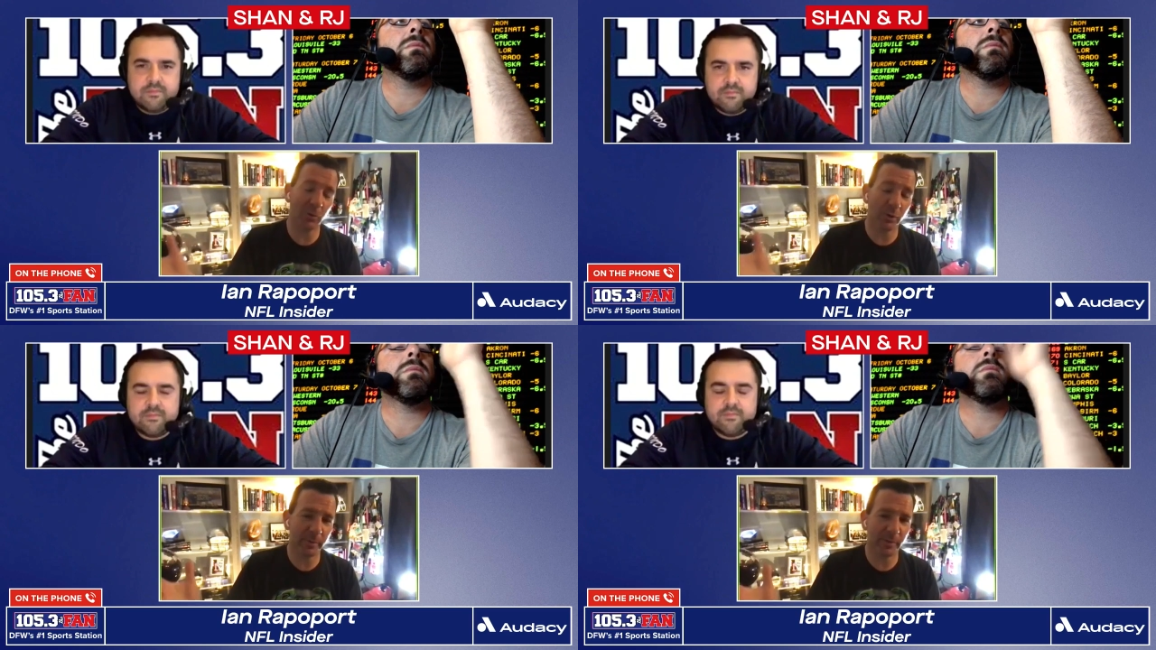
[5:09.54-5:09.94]

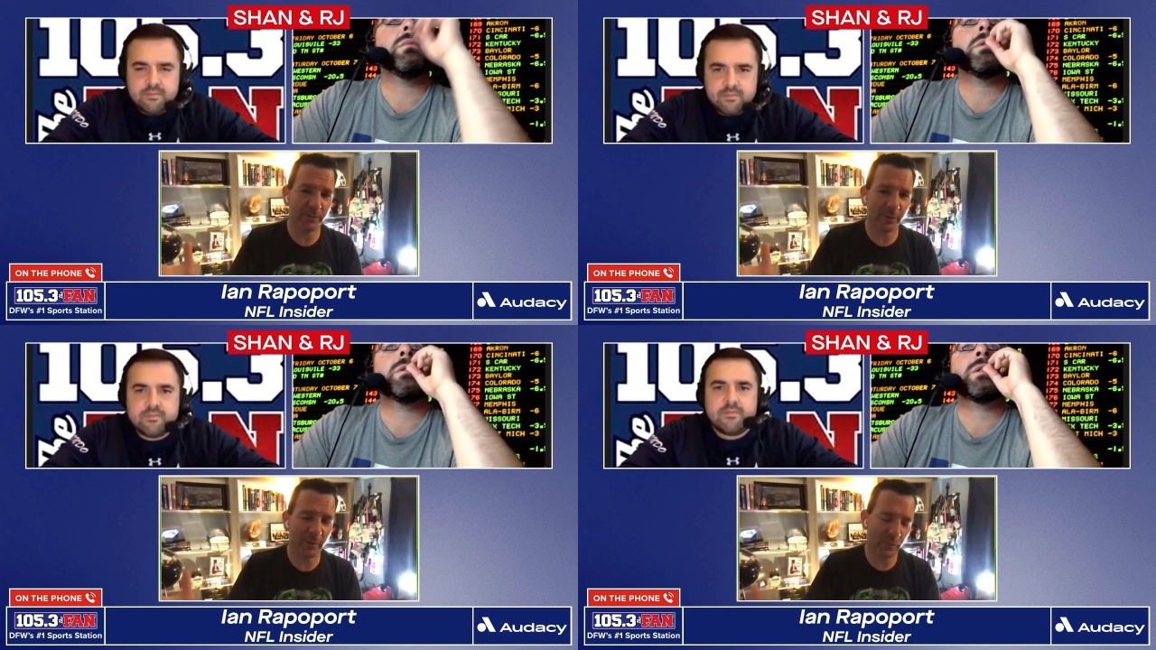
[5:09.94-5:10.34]
Speaker 1: that would have been
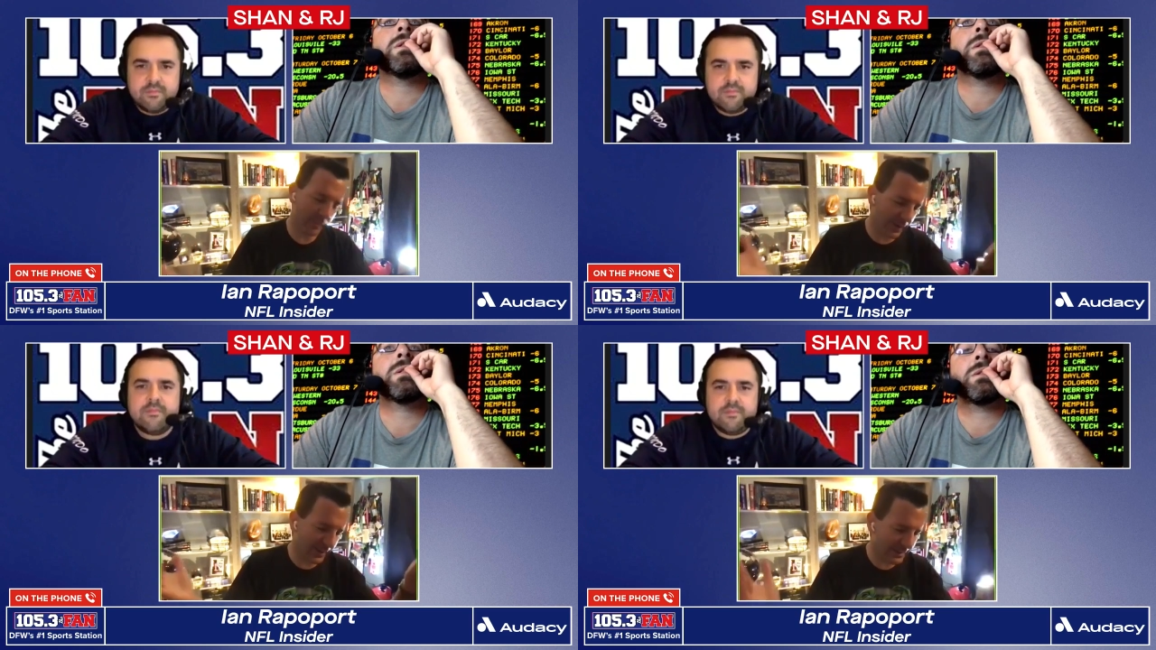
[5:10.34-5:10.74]
a fun
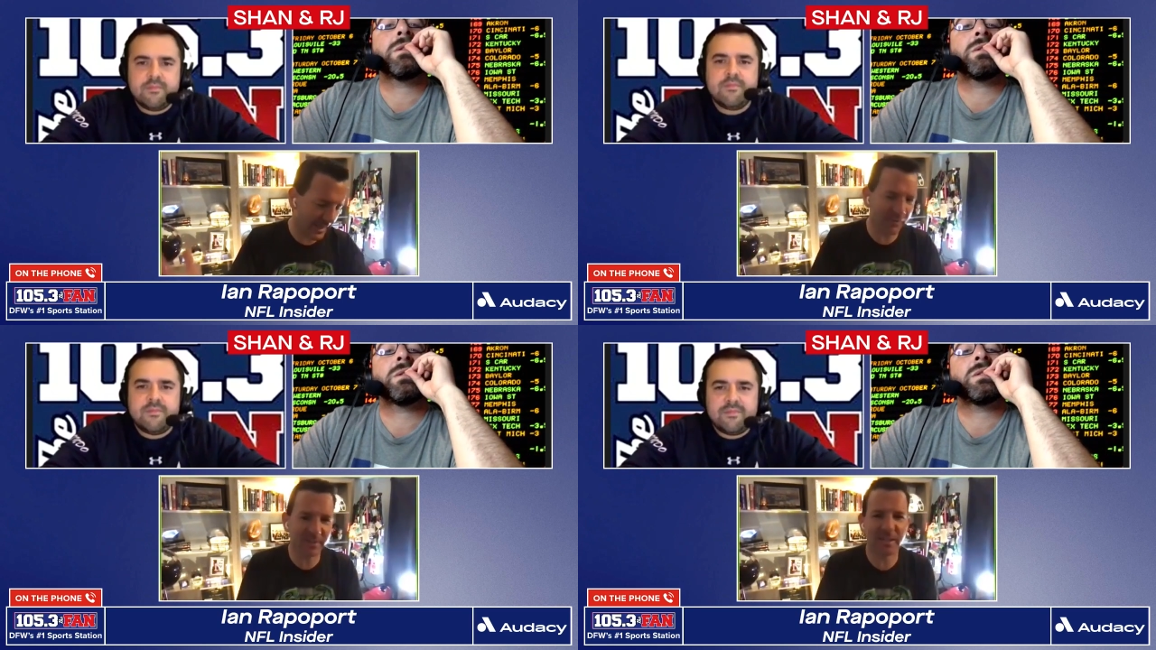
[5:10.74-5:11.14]
one. But
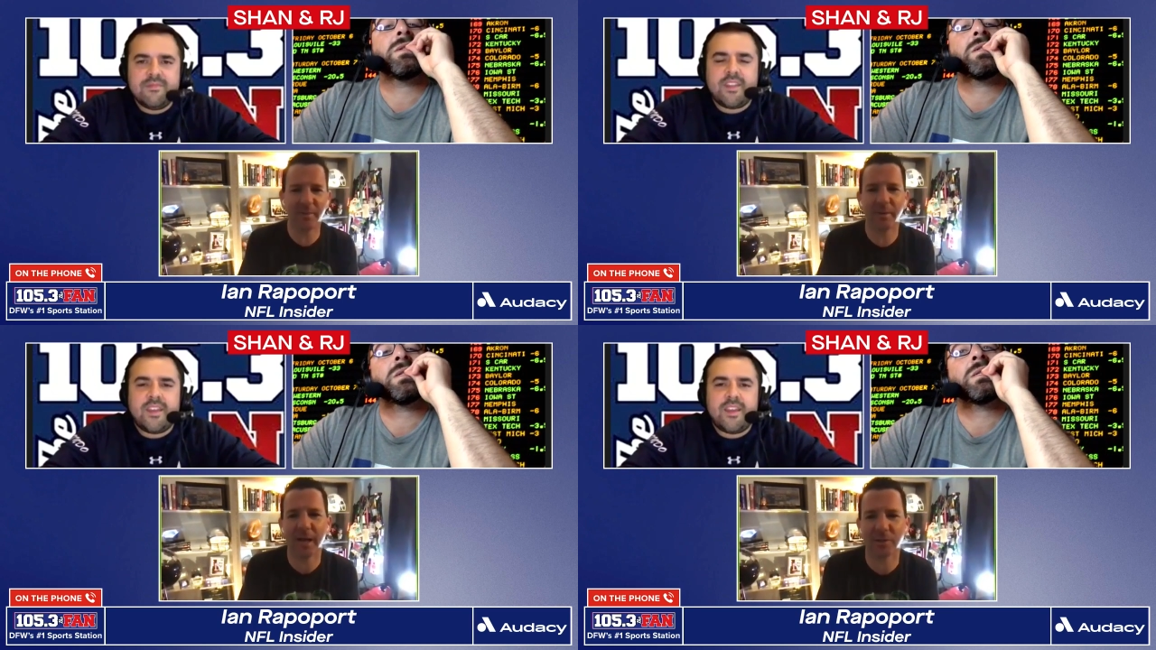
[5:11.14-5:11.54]
instead, the
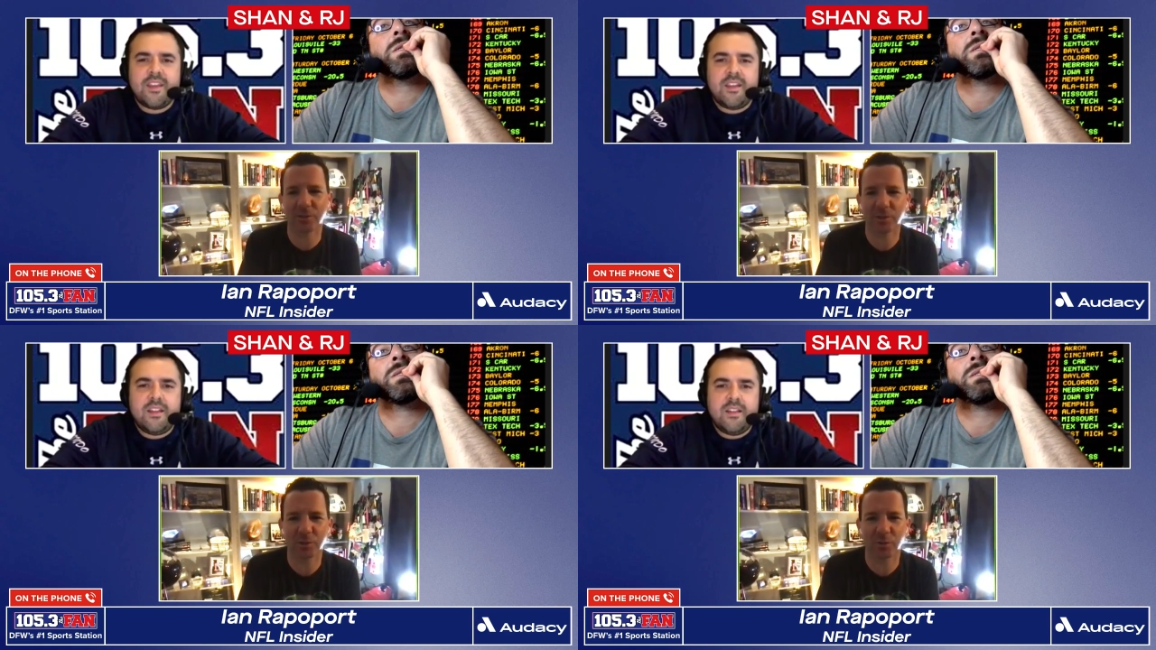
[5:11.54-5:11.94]
team
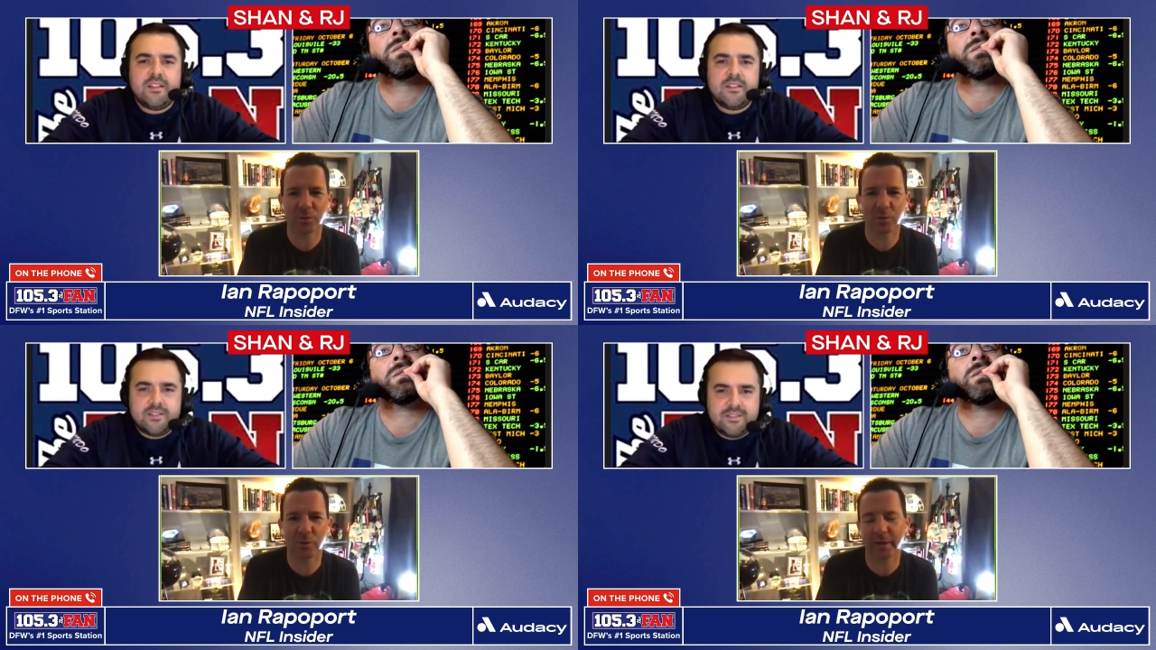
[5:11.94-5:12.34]
announced it, so
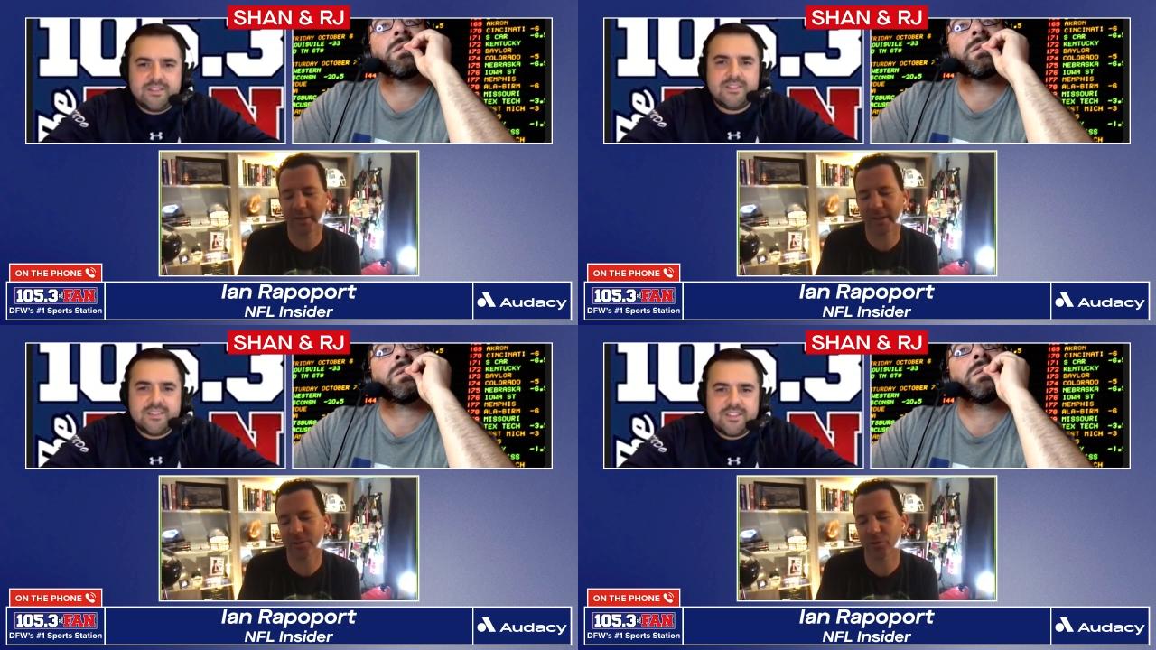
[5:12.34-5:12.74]
it's sort of
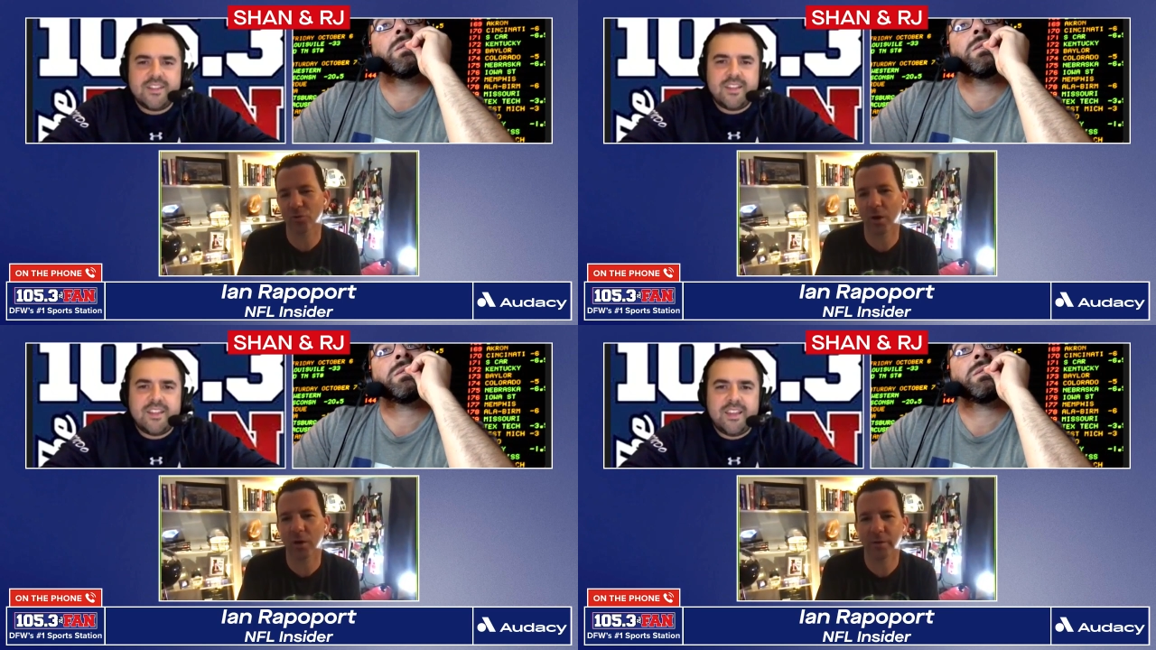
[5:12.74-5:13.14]
like that's a
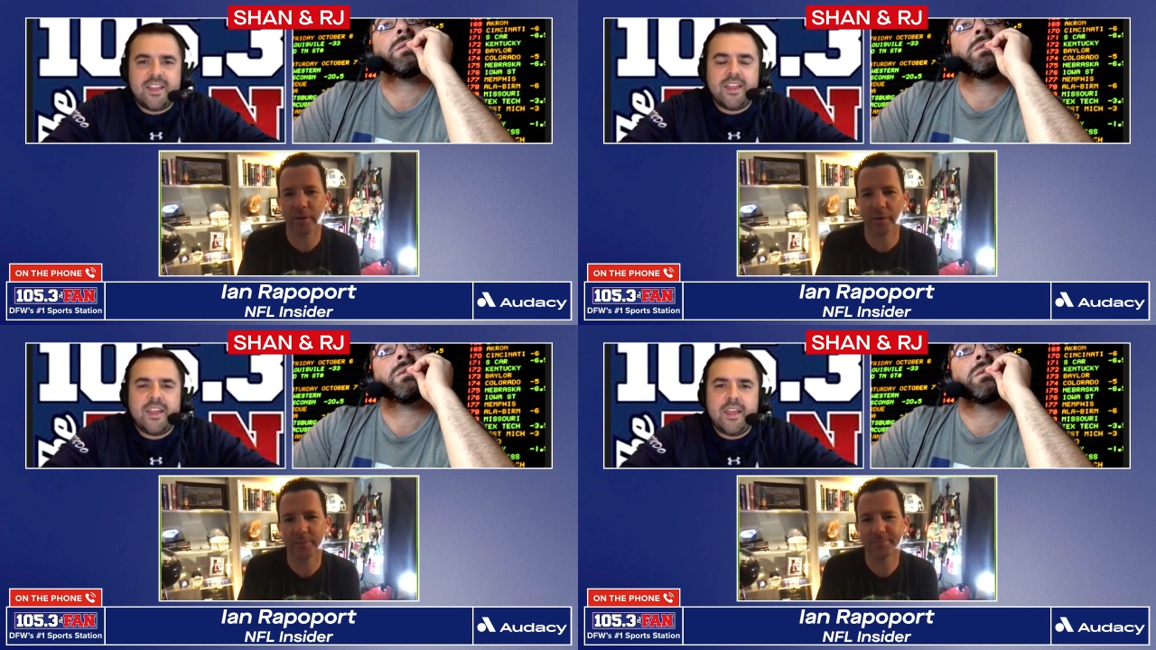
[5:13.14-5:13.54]
draw,
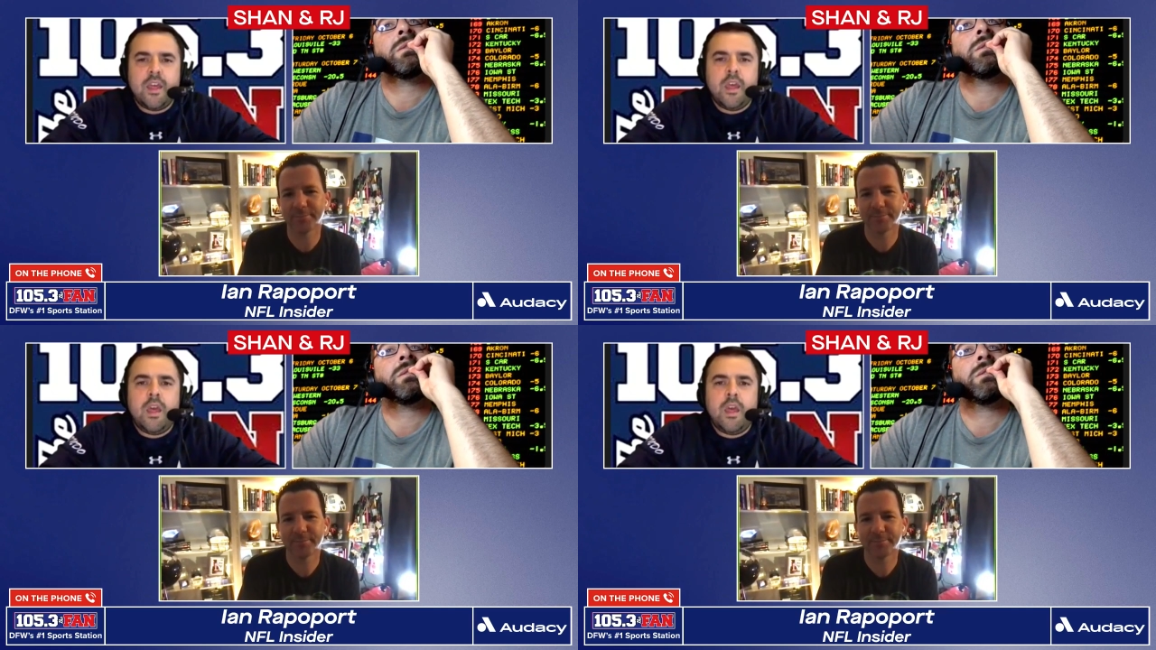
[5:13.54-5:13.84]
you know?